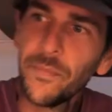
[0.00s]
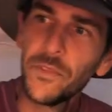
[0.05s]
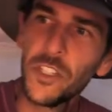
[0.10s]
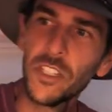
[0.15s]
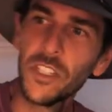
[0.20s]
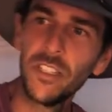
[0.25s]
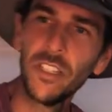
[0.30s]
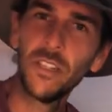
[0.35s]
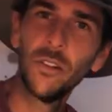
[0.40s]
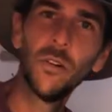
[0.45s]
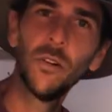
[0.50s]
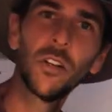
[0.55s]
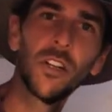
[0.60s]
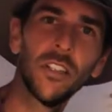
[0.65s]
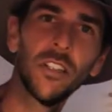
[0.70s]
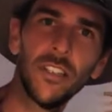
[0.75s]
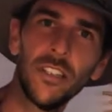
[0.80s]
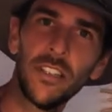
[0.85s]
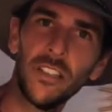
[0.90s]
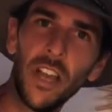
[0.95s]
just a little
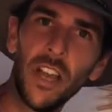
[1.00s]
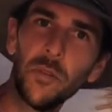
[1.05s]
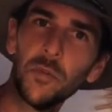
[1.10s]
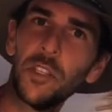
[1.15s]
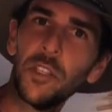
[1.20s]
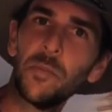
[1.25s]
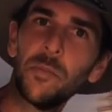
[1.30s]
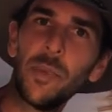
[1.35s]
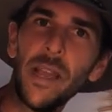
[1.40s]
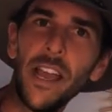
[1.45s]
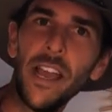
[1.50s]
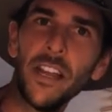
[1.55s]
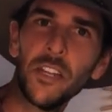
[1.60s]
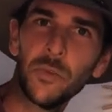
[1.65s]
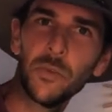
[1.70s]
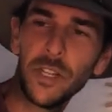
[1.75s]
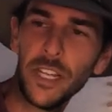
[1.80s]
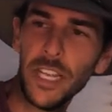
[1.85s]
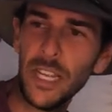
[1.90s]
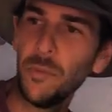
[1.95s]
hook on this side with this
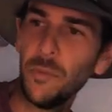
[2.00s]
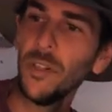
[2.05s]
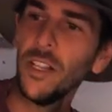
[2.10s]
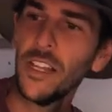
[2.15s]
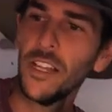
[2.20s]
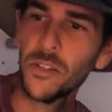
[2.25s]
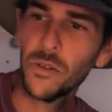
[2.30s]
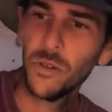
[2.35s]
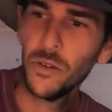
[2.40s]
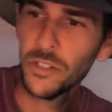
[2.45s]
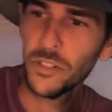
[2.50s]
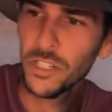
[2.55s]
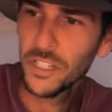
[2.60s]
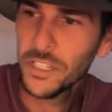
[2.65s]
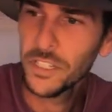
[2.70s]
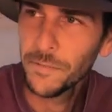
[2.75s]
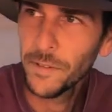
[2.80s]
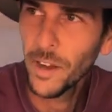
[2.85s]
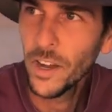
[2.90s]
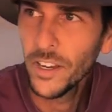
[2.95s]
pouch. We'll keep all our
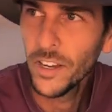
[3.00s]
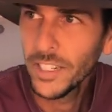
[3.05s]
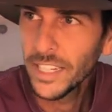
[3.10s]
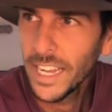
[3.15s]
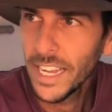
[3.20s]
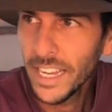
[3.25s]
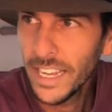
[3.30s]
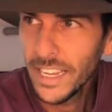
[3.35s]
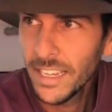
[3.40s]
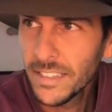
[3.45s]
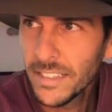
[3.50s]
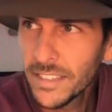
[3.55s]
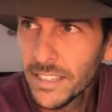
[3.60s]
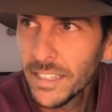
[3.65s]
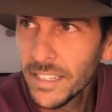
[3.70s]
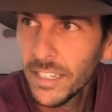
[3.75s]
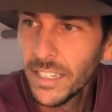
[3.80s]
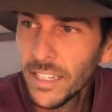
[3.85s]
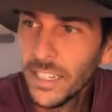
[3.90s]
torches, phone, keys,